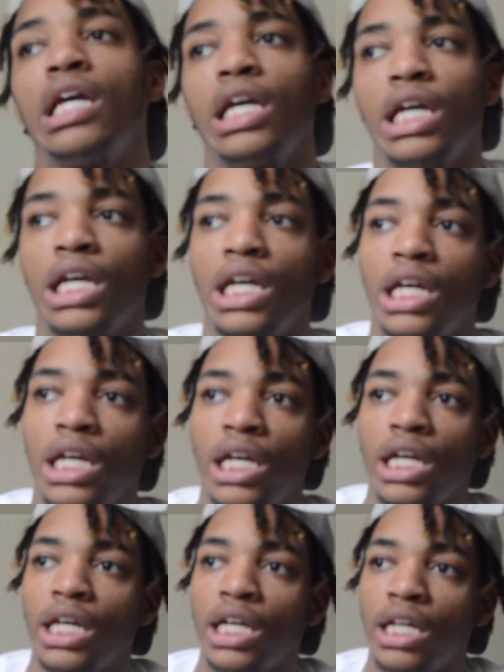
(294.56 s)

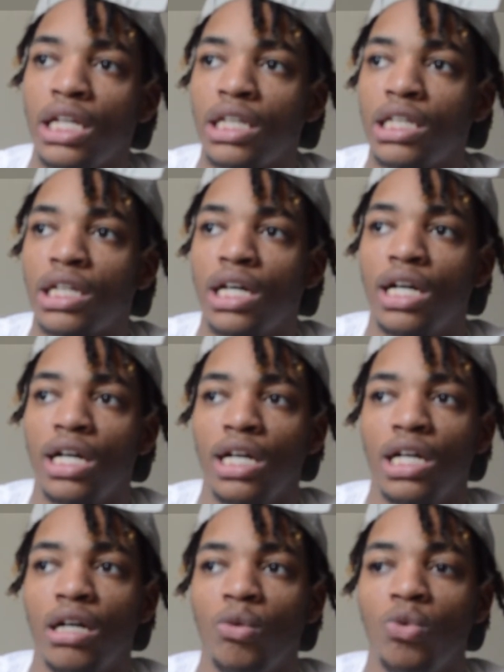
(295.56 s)
And think
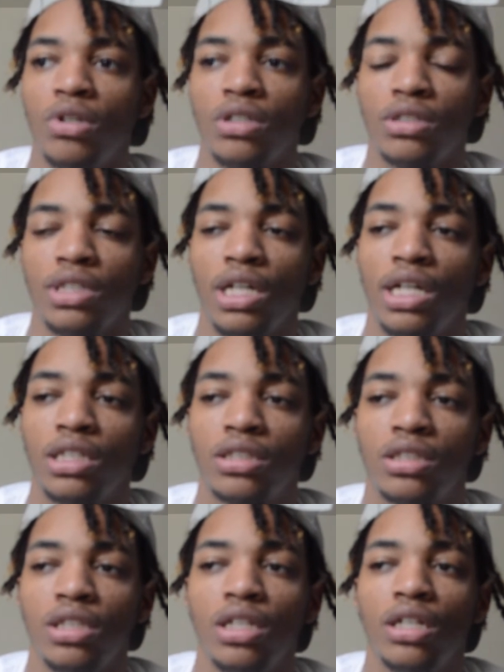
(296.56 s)
I want to say
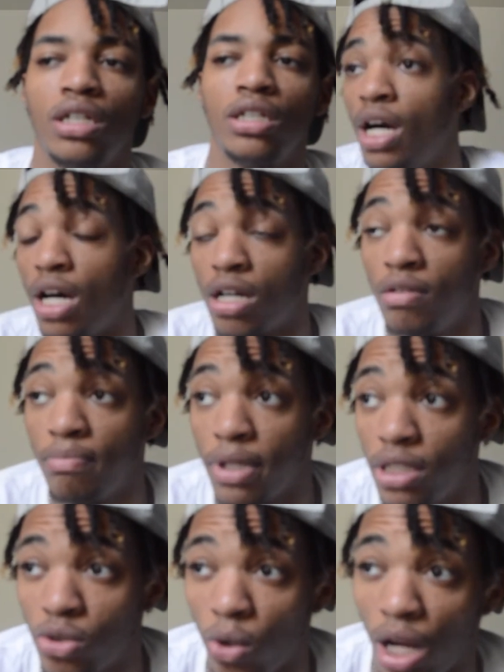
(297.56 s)
that's it. I done
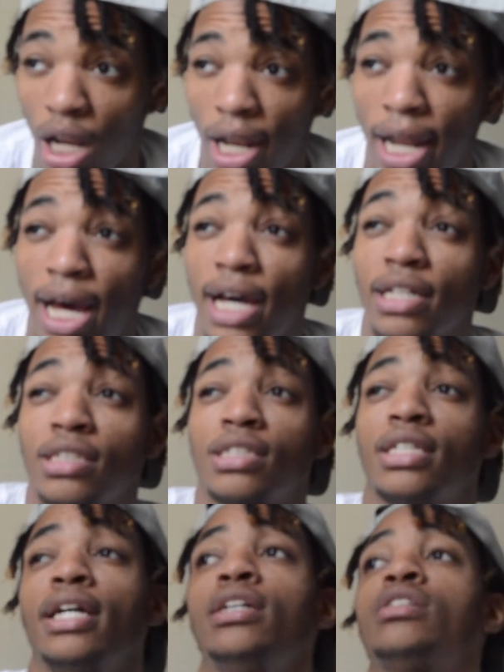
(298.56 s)
been to a lot of
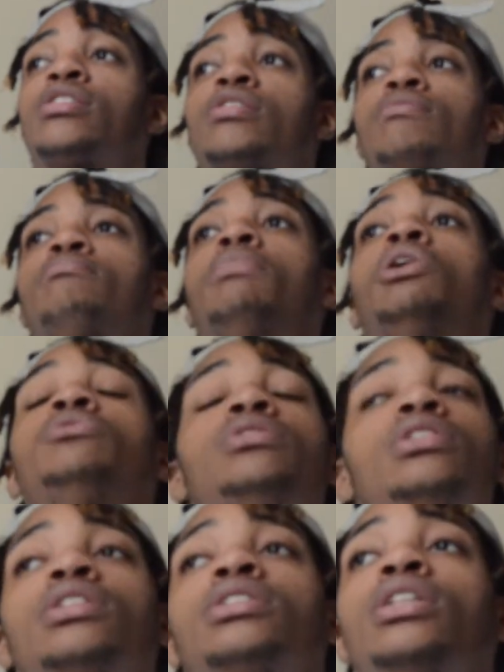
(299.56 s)
states,
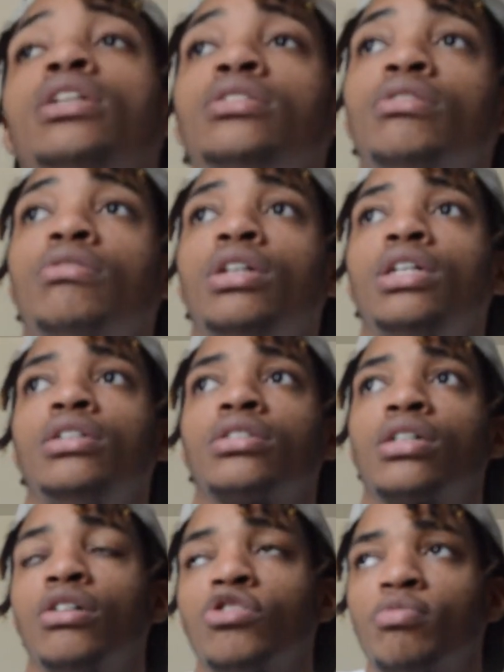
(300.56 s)
most of the states on the East
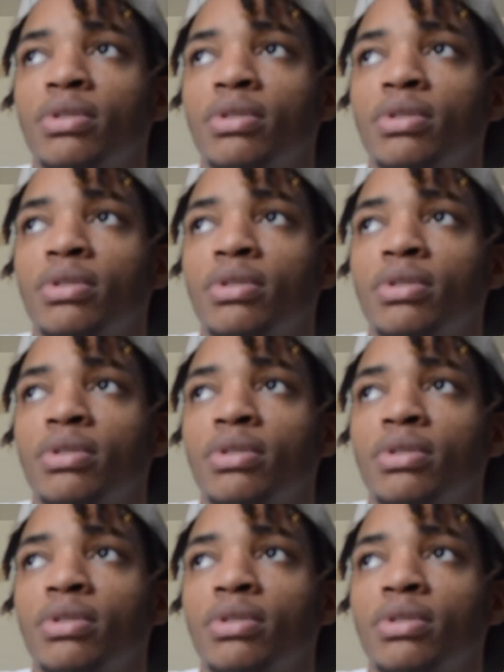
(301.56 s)
Coast